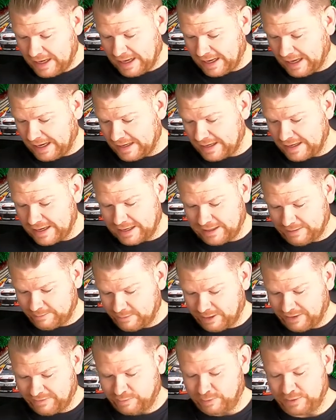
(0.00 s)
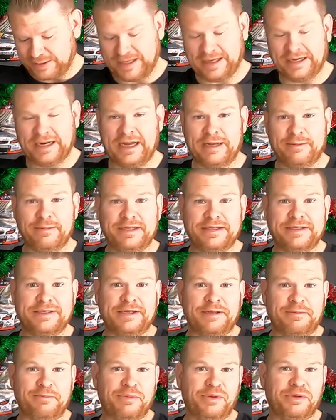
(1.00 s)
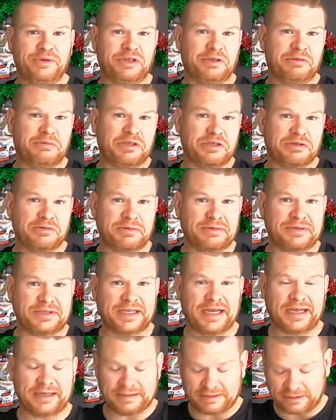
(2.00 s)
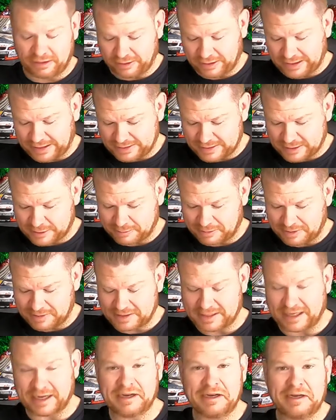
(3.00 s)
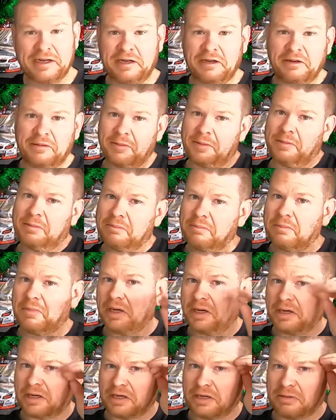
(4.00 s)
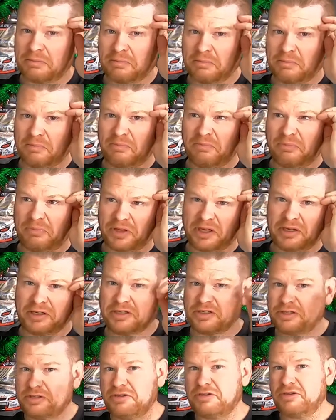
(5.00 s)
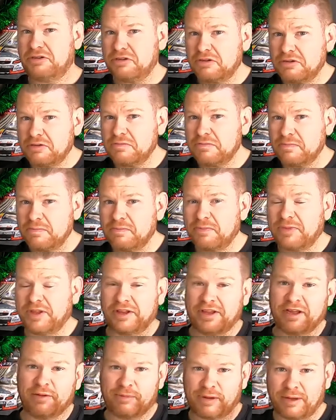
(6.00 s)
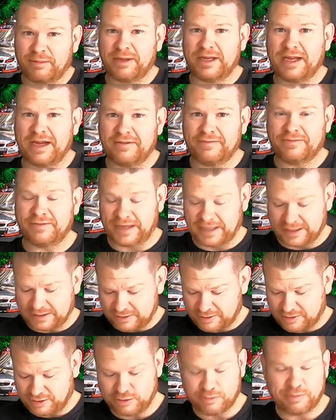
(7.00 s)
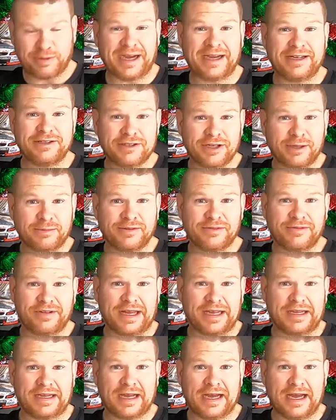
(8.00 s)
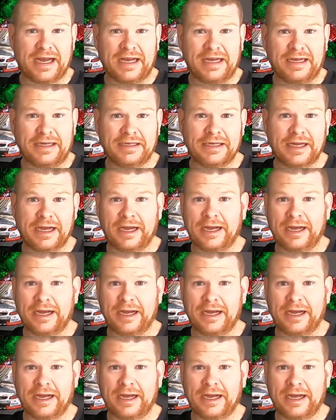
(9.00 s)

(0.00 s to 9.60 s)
And I've put down ABC Building, which was Zane Goddard's sponsor. I assume that they'll probably have two paint jobs for that car.